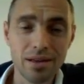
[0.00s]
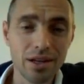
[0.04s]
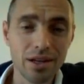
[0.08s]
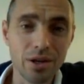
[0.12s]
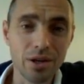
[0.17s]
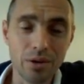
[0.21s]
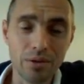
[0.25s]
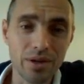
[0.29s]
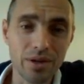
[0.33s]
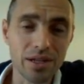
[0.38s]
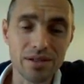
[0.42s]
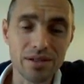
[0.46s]
you
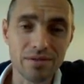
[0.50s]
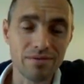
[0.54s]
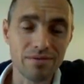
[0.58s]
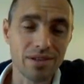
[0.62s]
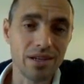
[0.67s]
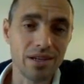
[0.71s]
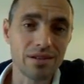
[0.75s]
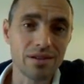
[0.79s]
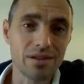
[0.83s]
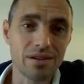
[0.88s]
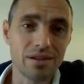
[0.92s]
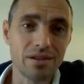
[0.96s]
know, these are
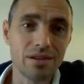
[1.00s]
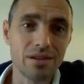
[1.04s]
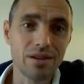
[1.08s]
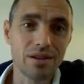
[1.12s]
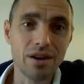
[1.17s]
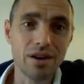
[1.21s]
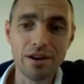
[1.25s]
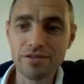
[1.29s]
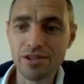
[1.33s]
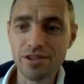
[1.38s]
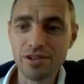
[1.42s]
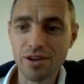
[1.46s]
these are
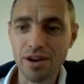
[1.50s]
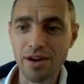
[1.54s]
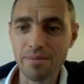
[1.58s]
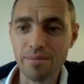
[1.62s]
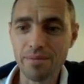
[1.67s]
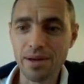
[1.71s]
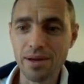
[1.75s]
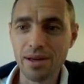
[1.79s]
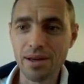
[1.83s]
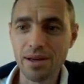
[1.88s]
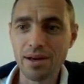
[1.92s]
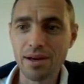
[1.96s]

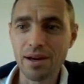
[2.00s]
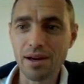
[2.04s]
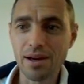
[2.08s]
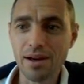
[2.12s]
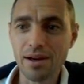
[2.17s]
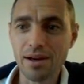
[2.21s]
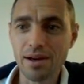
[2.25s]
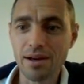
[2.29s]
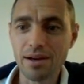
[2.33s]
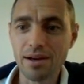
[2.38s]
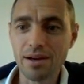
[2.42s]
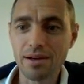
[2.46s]
lifetime
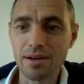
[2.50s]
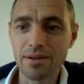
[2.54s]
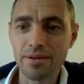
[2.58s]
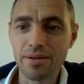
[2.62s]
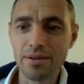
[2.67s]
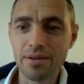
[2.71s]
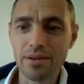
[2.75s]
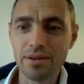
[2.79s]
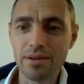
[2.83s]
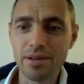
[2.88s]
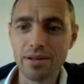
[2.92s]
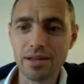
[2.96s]
uh,
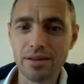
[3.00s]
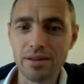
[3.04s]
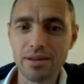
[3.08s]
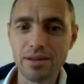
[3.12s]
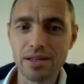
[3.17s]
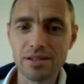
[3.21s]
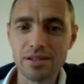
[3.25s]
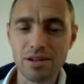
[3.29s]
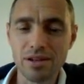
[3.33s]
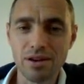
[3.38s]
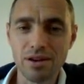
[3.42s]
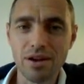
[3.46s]

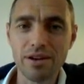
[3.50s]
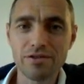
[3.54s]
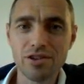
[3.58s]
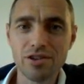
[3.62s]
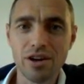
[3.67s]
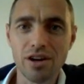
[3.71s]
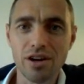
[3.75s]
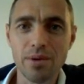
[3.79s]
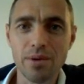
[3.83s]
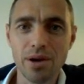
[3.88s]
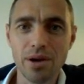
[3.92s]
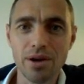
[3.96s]
these are
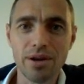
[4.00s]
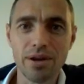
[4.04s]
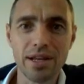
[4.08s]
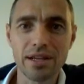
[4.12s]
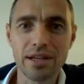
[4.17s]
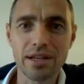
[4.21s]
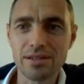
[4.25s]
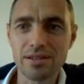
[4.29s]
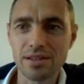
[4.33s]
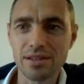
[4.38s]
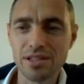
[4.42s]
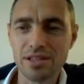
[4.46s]
lifetime
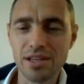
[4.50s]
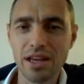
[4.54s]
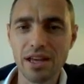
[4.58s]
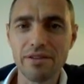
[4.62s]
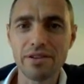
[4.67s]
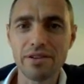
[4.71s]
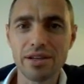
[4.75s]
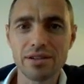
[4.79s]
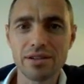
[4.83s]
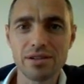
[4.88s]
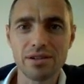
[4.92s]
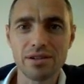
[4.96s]
earnings and
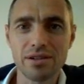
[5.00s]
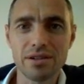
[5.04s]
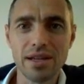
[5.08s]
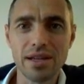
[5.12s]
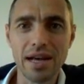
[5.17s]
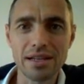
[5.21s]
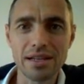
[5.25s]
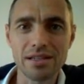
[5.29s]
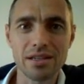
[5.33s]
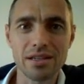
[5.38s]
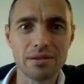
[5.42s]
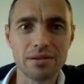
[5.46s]
savings
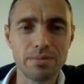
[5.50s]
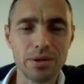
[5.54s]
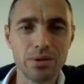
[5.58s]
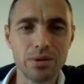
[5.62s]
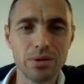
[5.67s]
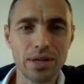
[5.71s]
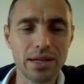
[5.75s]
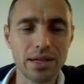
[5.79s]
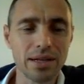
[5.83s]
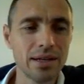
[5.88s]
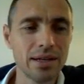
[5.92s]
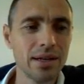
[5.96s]
and asset
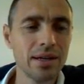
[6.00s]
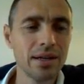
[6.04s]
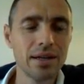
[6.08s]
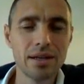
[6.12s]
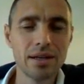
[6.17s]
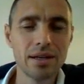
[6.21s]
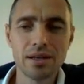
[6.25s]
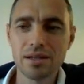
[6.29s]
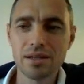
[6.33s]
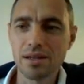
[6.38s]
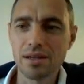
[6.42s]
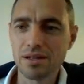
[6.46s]
building.
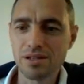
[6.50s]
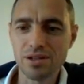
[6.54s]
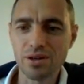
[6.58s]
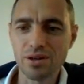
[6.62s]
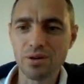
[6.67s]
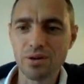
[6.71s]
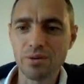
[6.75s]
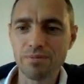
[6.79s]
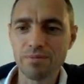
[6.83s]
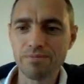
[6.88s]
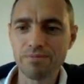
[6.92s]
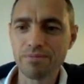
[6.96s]

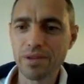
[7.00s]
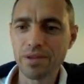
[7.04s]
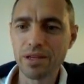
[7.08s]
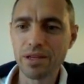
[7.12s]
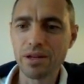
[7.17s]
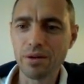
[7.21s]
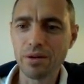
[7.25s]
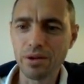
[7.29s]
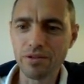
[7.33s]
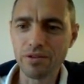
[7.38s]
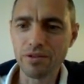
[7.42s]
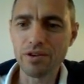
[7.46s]
So you
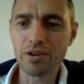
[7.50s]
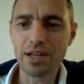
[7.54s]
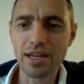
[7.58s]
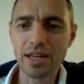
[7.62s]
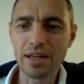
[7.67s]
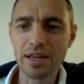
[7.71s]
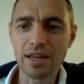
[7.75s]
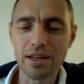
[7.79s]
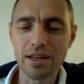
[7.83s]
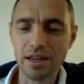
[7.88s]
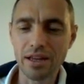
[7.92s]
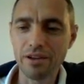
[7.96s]
know, you've got to
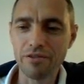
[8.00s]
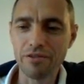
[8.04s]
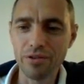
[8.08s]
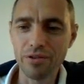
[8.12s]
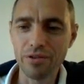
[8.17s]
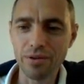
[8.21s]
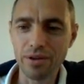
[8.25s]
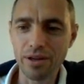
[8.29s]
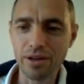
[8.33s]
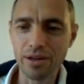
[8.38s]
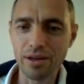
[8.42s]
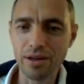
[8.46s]
get, if
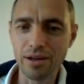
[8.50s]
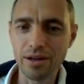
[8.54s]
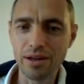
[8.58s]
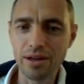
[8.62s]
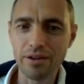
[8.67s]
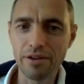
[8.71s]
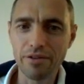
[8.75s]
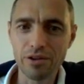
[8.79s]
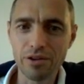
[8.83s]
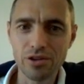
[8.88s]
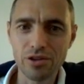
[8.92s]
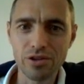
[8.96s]
you
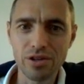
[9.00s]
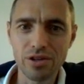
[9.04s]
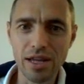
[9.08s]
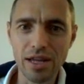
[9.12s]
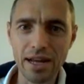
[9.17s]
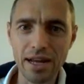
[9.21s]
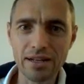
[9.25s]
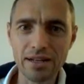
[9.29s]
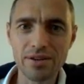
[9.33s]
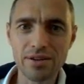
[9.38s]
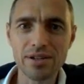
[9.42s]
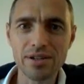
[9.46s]
if you
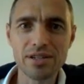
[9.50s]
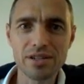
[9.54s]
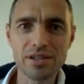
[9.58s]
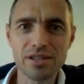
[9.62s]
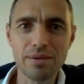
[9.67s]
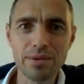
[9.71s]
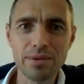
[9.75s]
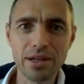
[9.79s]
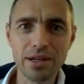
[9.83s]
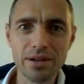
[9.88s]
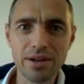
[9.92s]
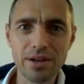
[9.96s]
enter into
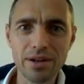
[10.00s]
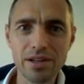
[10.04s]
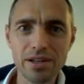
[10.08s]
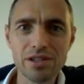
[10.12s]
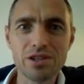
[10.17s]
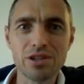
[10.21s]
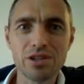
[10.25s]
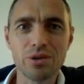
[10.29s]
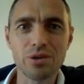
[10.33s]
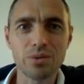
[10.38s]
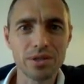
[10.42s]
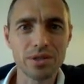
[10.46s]
something like
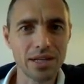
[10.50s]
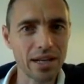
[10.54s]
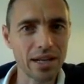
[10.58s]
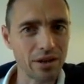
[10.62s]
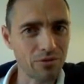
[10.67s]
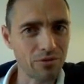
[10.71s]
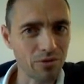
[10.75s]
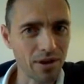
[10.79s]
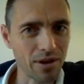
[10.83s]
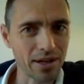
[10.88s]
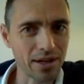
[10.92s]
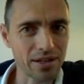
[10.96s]
this, you want to get
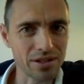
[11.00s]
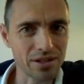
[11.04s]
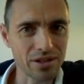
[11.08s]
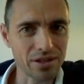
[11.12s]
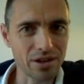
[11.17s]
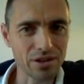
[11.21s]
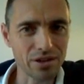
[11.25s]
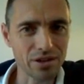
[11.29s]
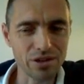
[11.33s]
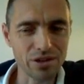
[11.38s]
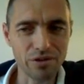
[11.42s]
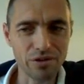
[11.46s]
it right to
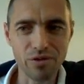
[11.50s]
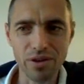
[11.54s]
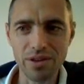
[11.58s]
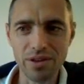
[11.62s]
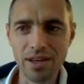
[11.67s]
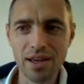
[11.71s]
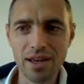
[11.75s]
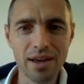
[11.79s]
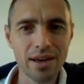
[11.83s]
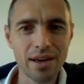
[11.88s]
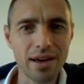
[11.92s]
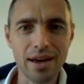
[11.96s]
start off with.
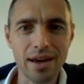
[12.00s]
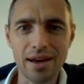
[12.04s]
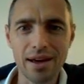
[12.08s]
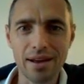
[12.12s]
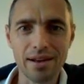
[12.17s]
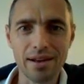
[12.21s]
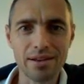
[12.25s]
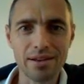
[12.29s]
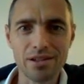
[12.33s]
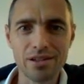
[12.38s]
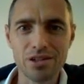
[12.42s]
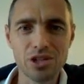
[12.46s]

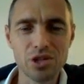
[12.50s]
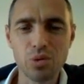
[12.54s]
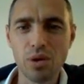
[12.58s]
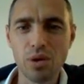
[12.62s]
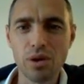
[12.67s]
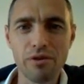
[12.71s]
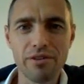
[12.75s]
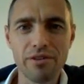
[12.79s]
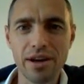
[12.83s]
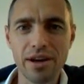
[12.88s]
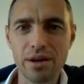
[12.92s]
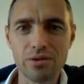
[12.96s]
And
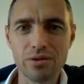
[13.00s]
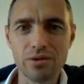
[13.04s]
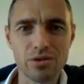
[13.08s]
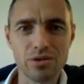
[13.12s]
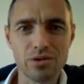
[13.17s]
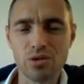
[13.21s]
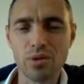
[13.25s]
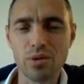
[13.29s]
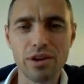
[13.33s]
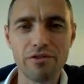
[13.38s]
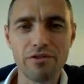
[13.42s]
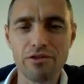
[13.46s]
12 hours or
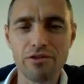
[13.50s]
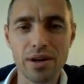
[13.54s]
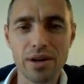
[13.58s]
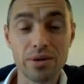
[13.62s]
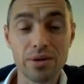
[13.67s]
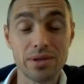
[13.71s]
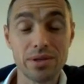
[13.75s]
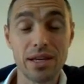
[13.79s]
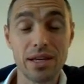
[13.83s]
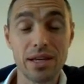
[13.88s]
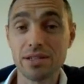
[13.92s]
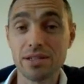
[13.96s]
24
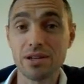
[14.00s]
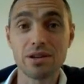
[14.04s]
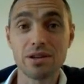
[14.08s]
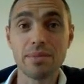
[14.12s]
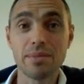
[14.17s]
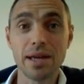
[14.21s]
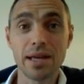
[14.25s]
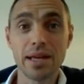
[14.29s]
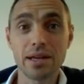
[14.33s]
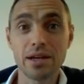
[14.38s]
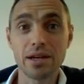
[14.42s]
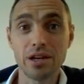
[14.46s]
hours isn't going
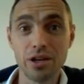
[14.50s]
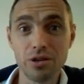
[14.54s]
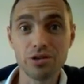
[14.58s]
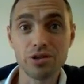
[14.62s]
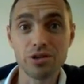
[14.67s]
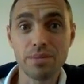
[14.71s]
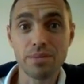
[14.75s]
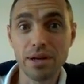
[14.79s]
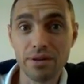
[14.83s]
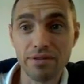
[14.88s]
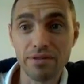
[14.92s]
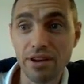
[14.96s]
to make a
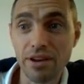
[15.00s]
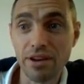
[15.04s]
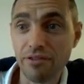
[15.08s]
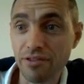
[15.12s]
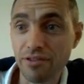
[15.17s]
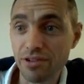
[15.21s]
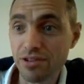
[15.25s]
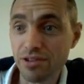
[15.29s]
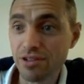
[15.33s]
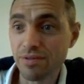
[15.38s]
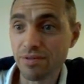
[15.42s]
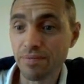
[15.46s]
huge amount of
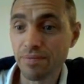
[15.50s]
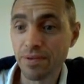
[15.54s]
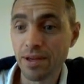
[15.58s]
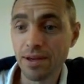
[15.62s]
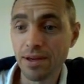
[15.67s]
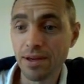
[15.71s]
difference.